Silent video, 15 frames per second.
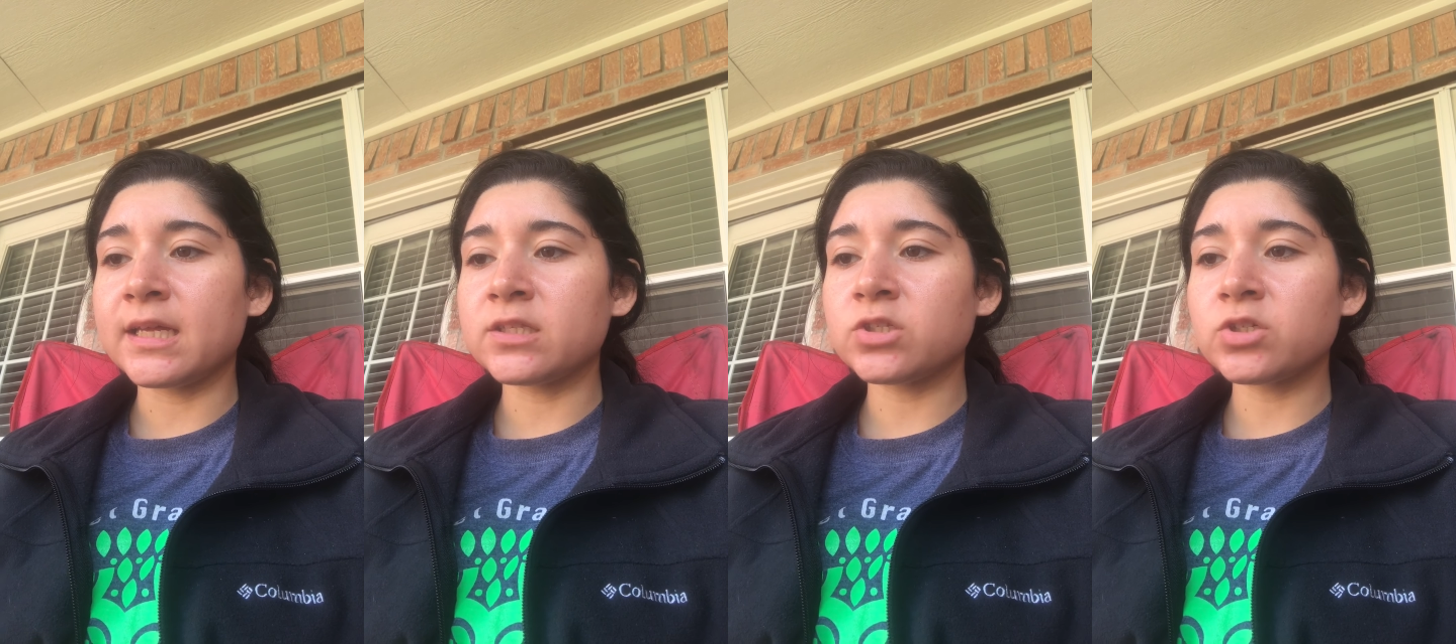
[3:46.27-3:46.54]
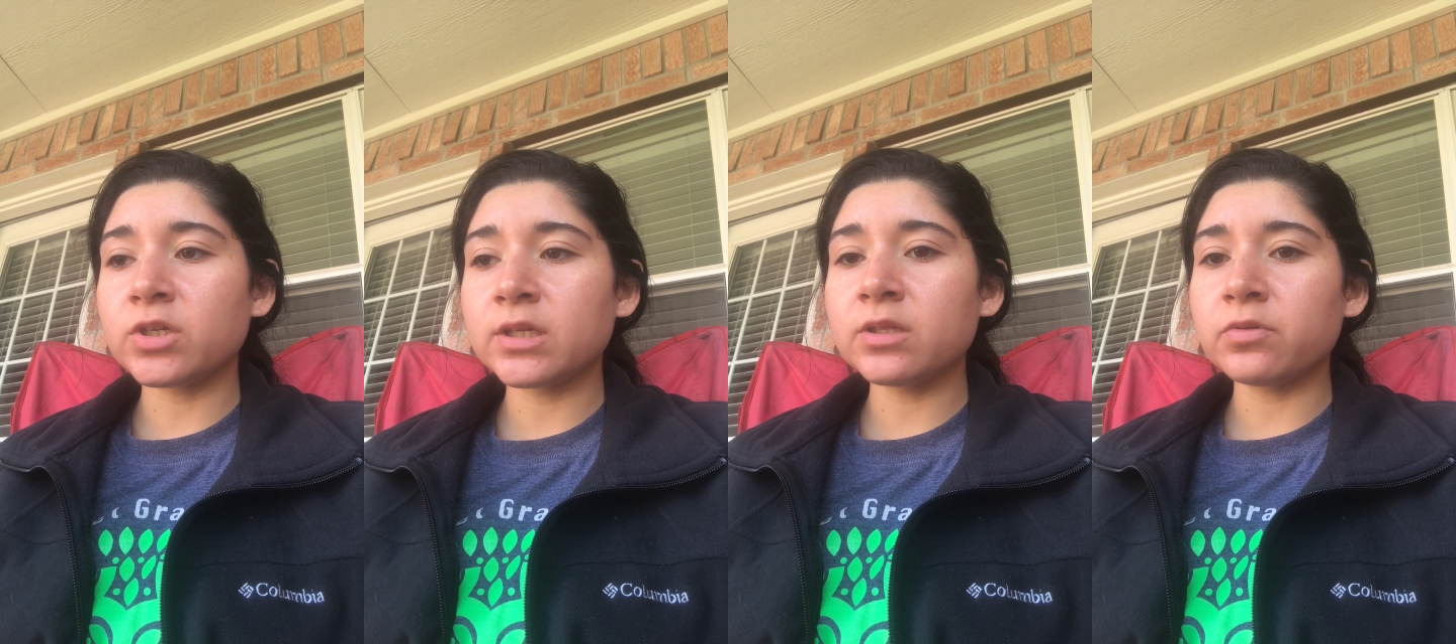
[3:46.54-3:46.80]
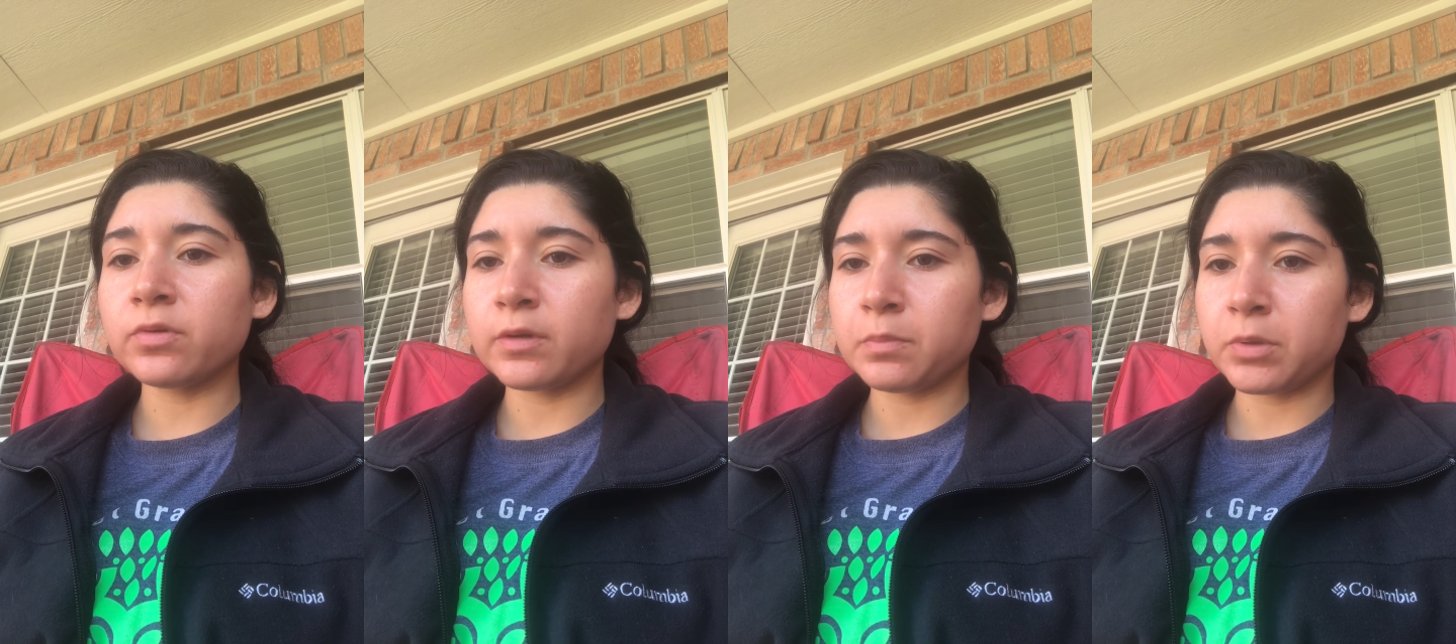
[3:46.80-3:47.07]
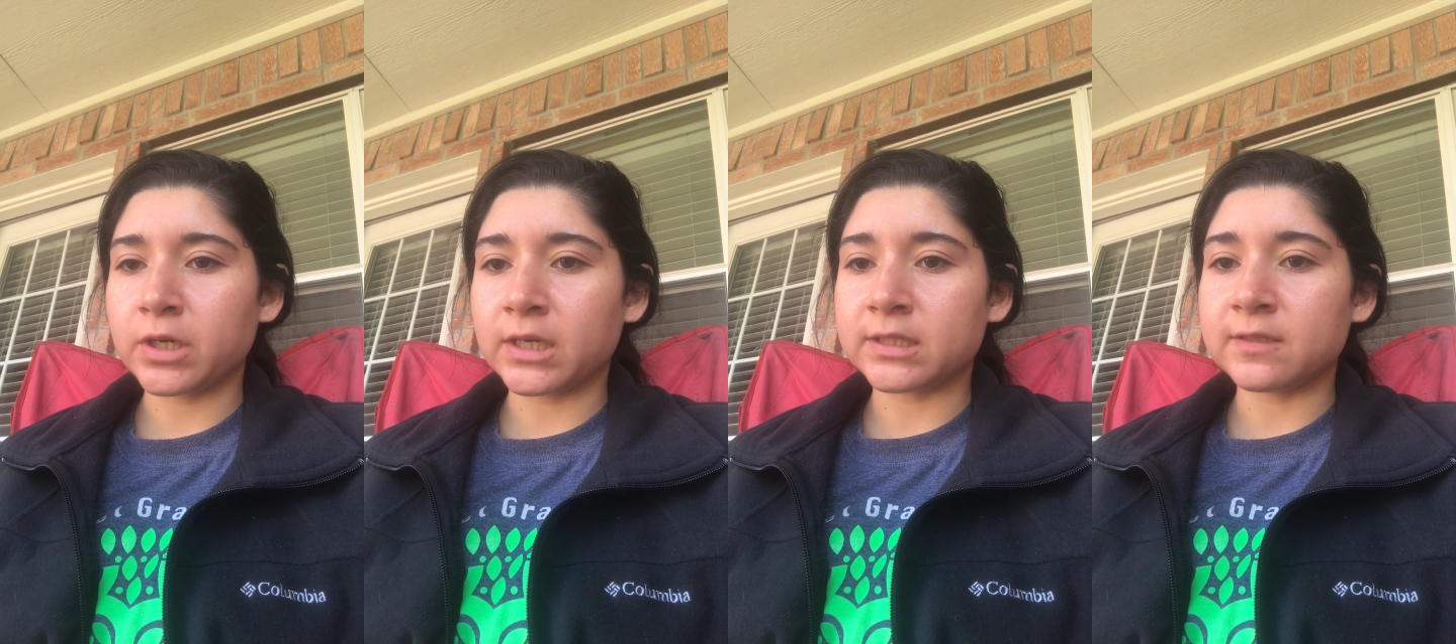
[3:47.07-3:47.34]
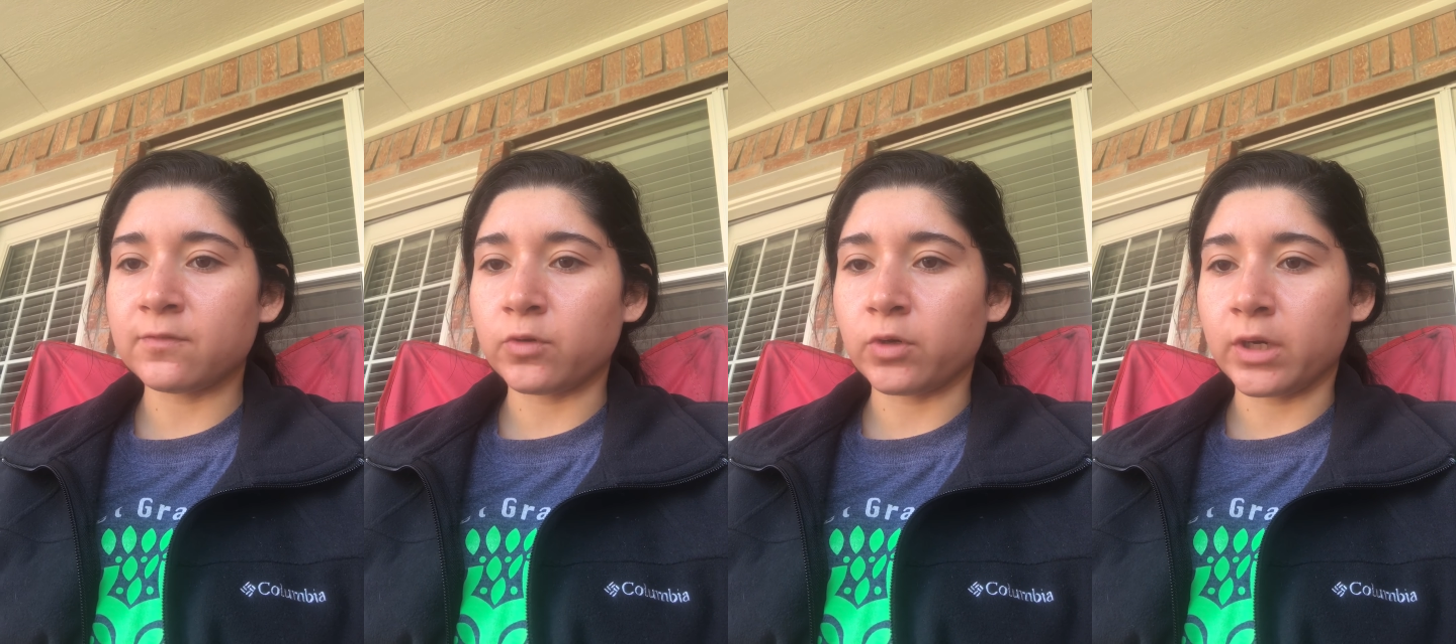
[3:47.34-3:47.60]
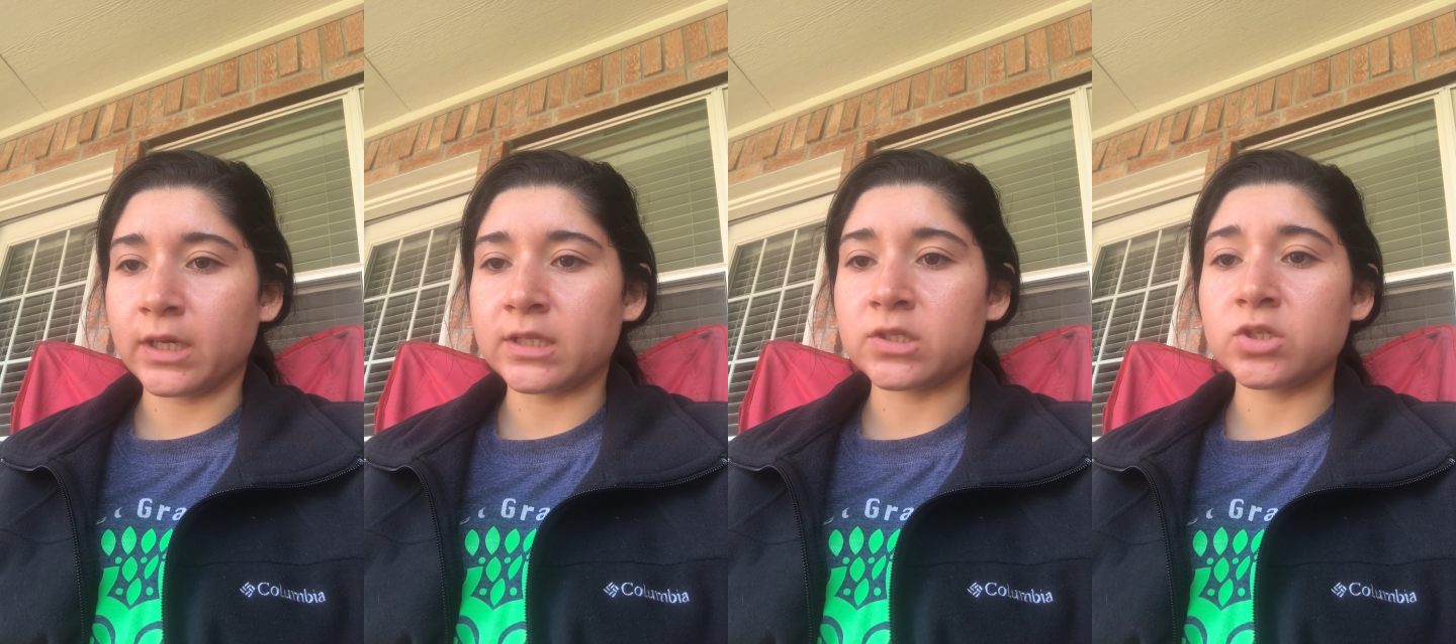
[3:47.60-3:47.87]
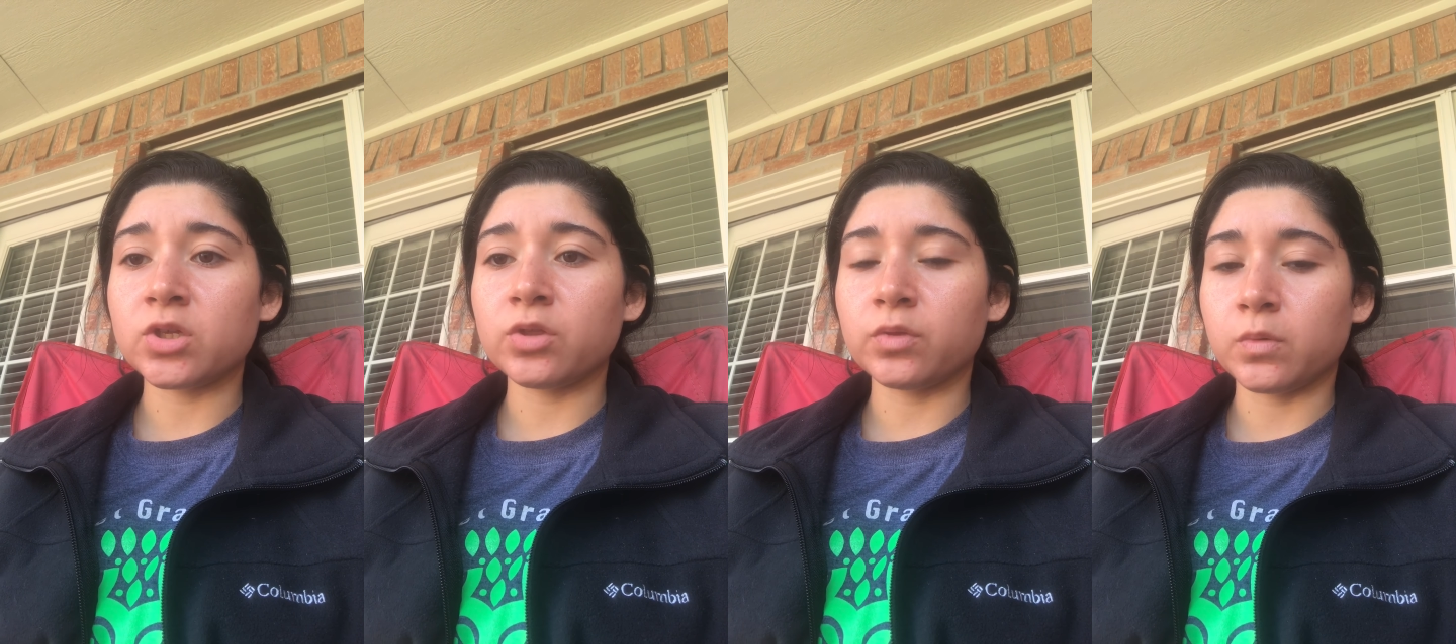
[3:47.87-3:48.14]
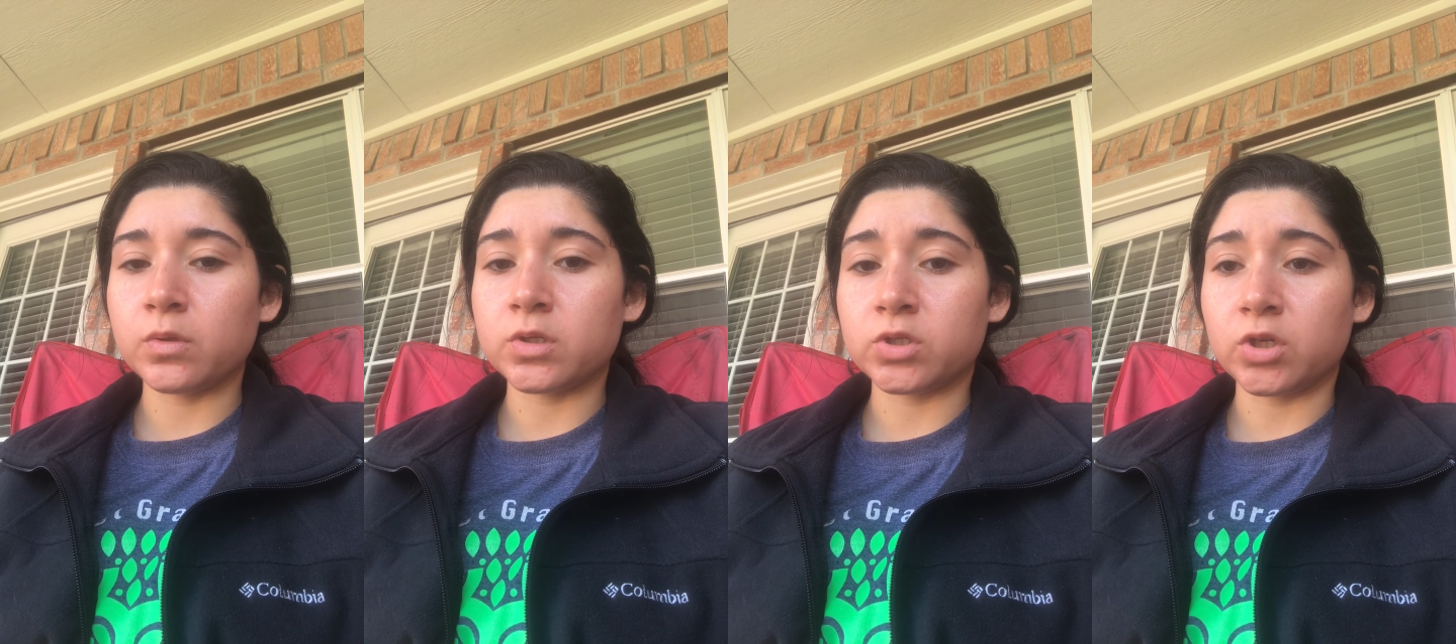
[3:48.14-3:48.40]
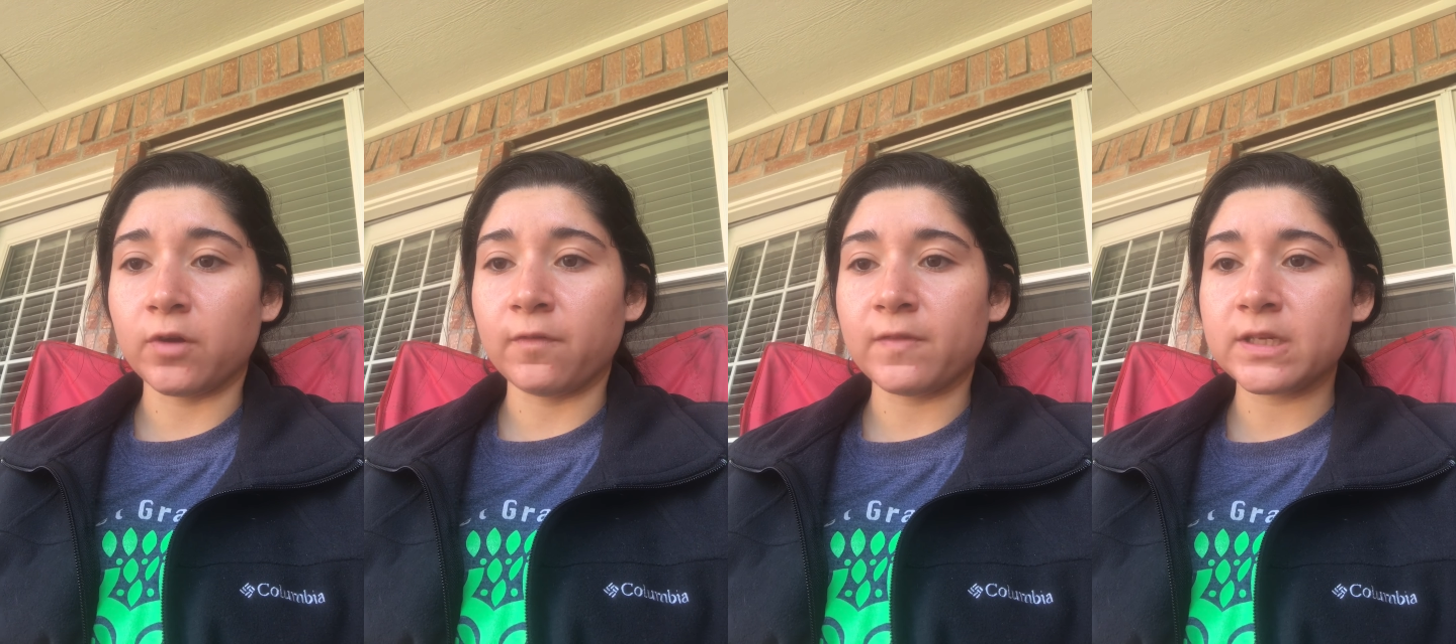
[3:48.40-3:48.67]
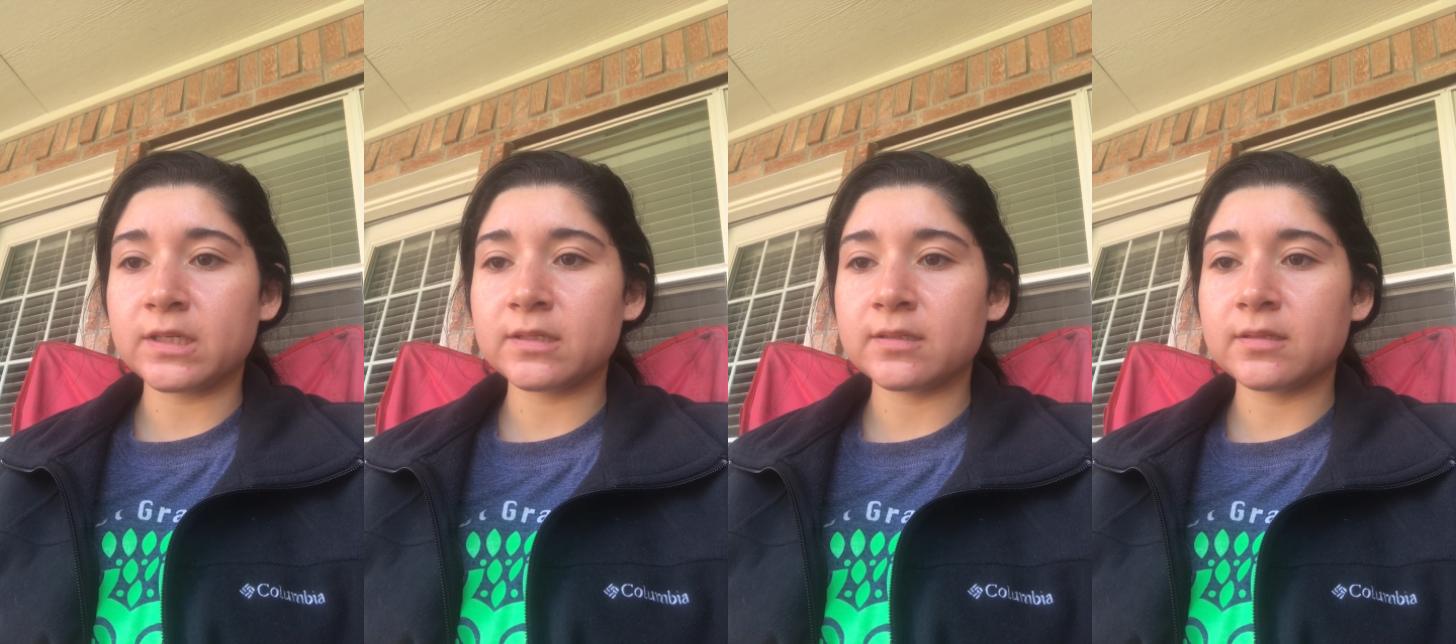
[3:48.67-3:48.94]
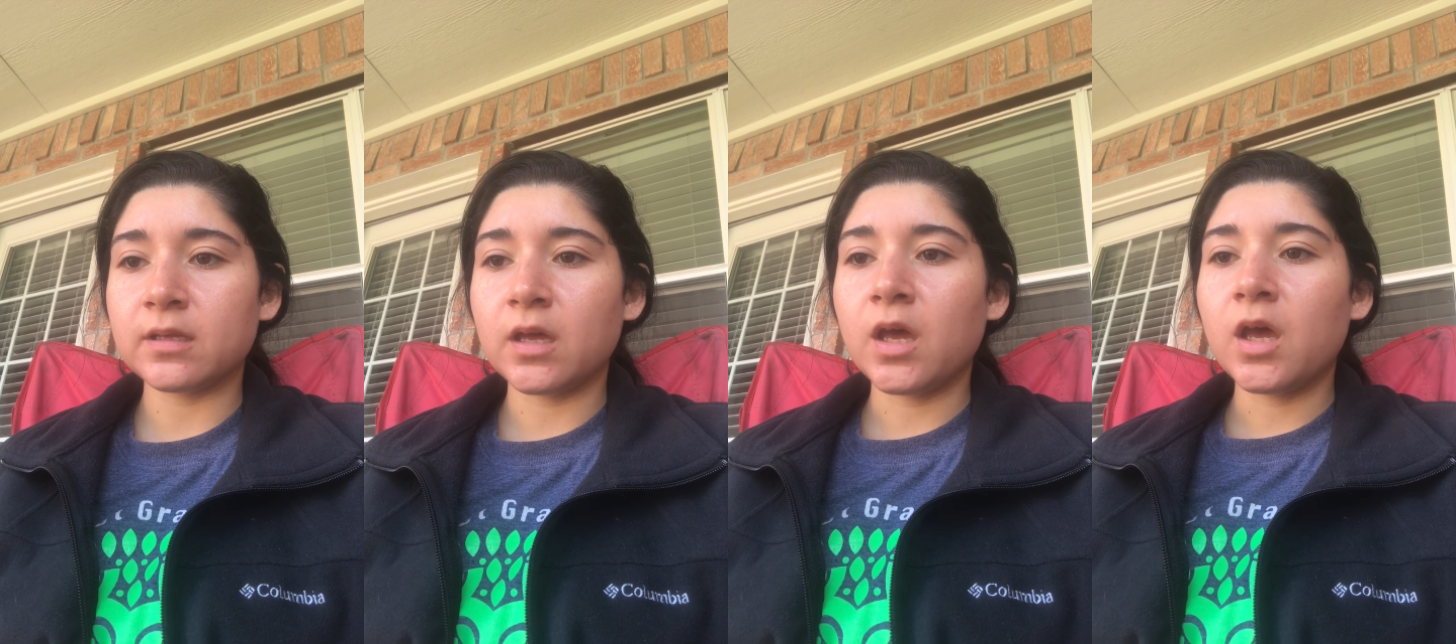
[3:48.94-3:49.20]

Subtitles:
entering the reproductive organs through the cervix.